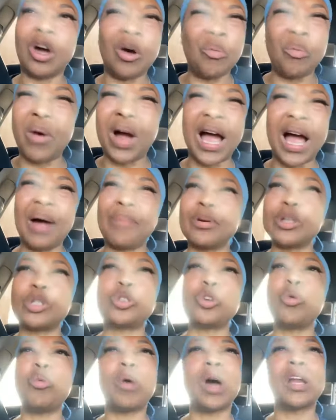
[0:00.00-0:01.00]
don't, why
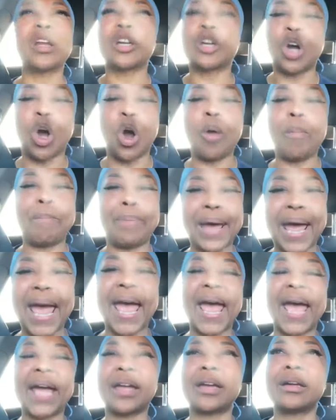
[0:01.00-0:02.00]
would you want to go
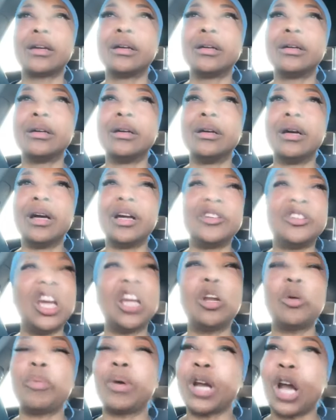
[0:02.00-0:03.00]
back
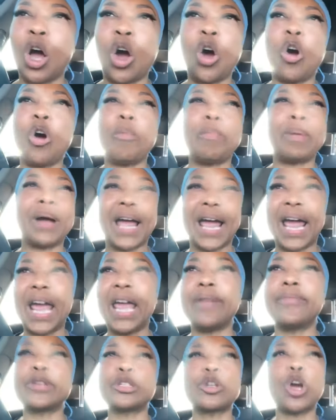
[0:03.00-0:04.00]
dealing with old
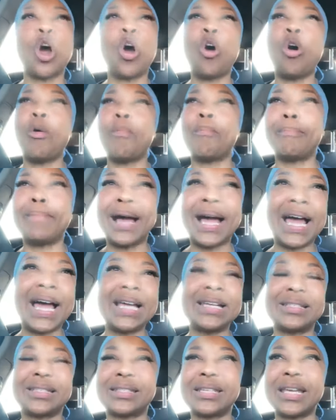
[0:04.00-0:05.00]
behaviors, old
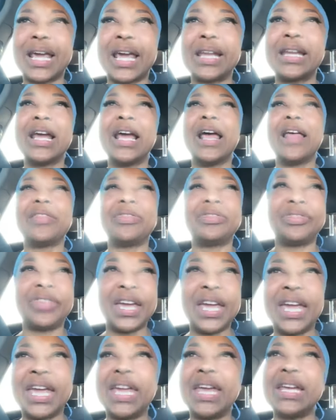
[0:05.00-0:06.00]
mindset,
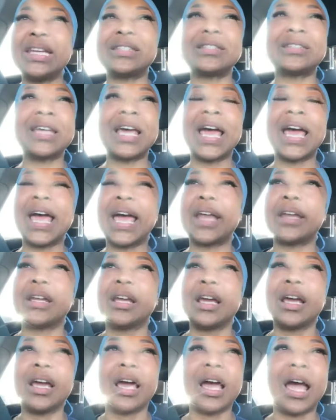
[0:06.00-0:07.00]
things that,
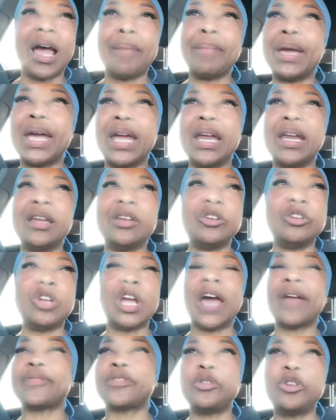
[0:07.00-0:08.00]
I mean,
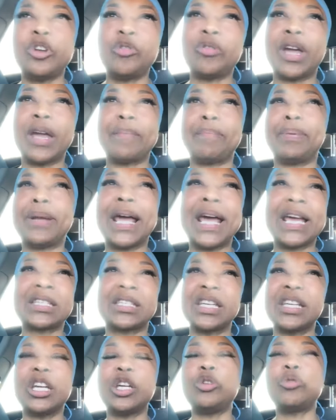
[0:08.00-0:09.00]
after you get
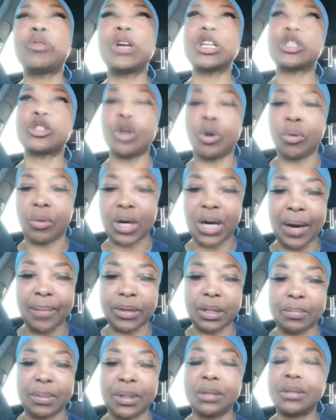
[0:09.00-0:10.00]
blessed and then you get so
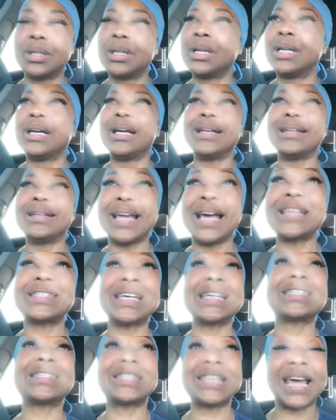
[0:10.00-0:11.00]
comfortable,
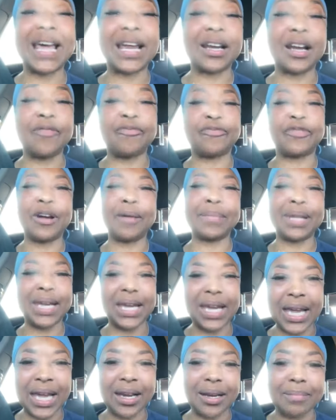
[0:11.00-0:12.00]
that's a setup from
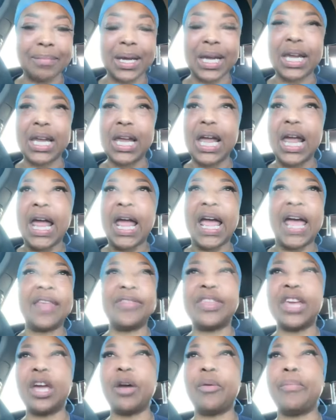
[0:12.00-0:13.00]
the enemy.
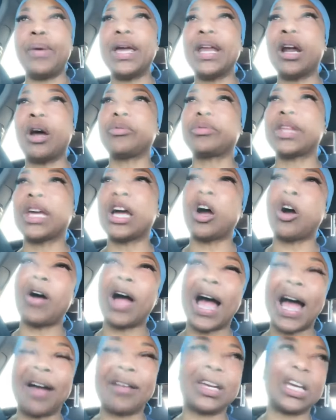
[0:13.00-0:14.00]
And then we don't think, oh,
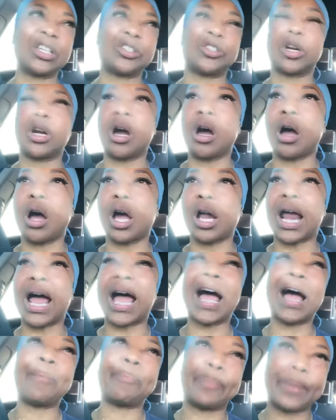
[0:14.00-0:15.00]
I get to God.
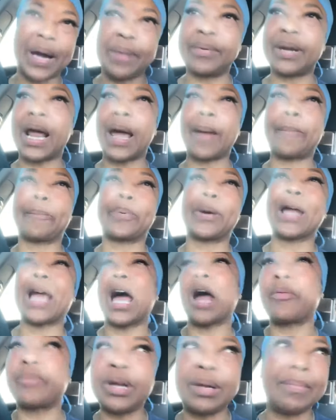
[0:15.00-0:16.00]
I pray when I pray.
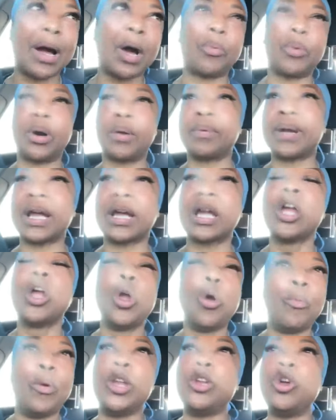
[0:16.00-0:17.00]
I read my word when I,
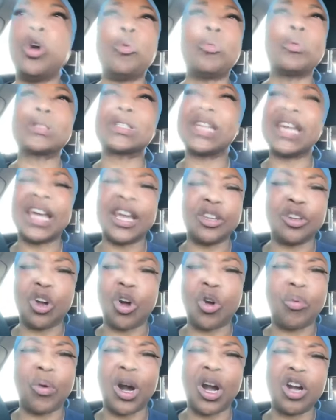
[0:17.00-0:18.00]
when you was in
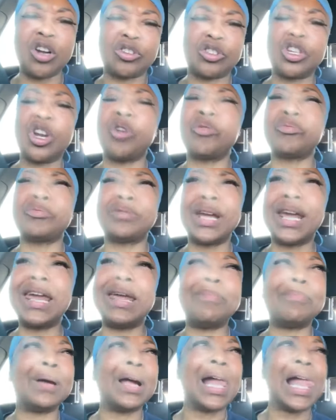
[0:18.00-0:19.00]
your word so
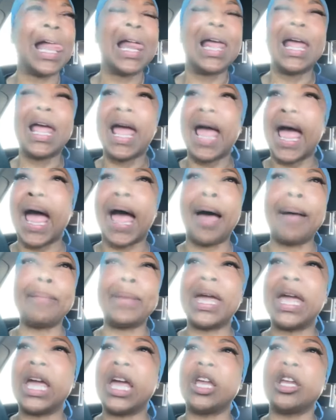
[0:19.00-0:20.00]
deep, I
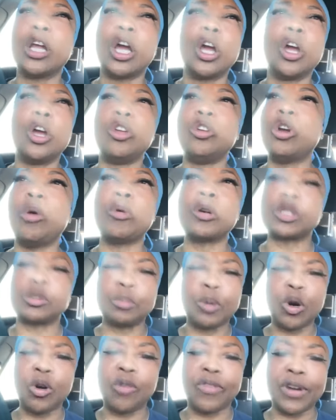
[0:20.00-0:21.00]
mean, you
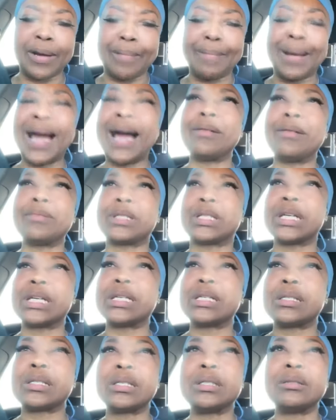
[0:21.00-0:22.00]
was moving
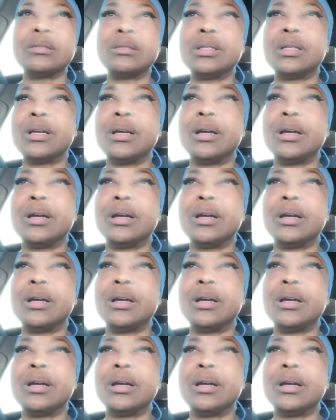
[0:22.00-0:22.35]
mountains.